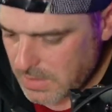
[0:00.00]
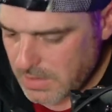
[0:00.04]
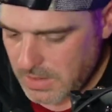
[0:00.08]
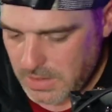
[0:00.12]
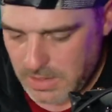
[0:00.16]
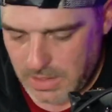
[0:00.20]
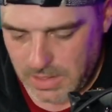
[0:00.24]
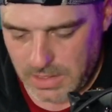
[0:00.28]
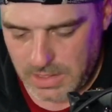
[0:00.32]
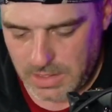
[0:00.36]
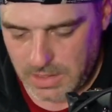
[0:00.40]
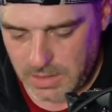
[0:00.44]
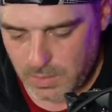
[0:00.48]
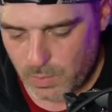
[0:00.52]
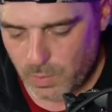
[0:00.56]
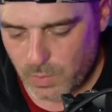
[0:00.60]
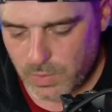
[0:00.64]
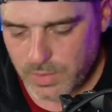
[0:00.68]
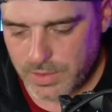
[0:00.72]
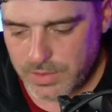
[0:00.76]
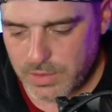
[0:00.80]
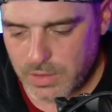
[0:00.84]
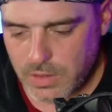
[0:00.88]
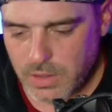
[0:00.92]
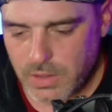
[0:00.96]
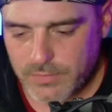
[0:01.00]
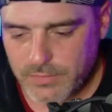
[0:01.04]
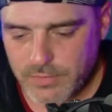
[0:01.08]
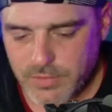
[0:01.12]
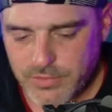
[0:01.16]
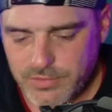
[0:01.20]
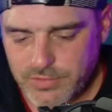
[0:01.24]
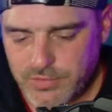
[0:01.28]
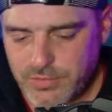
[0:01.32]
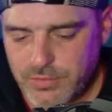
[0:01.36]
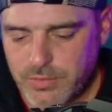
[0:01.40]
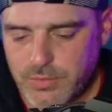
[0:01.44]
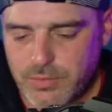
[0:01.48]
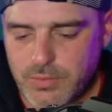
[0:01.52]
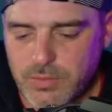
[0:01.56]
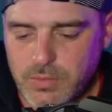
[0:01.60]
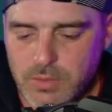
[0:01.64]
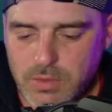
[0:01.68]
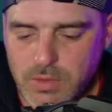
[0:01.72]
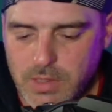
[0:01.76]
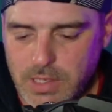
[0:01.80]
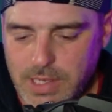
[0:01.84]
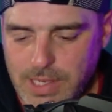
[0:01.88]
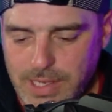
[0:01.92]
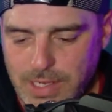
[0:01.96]
and one over
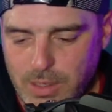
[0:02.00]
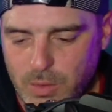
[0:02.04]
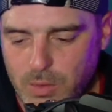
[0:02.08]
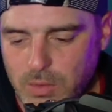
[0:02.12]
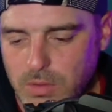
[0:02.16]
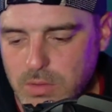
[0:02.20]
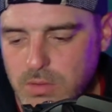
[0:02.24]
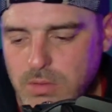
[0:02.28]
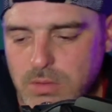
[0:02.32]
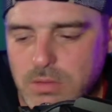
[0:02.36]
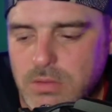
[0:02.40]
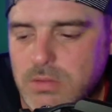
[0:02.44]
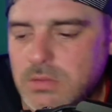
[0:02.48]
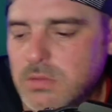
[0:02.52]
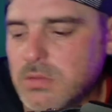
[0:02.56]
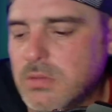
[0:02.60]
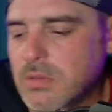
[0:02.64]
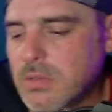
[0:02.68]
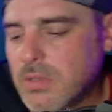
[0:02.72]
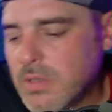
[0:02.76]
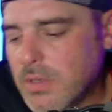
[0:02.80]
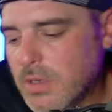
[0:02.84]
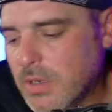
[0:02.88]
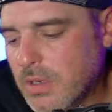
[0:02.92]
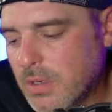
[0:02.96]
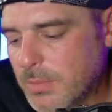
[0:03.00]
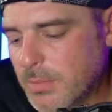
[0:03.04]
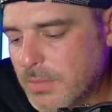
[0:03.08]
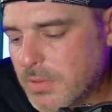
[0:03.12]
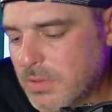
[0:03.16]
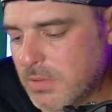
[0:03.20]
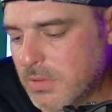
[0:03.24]
to our hub.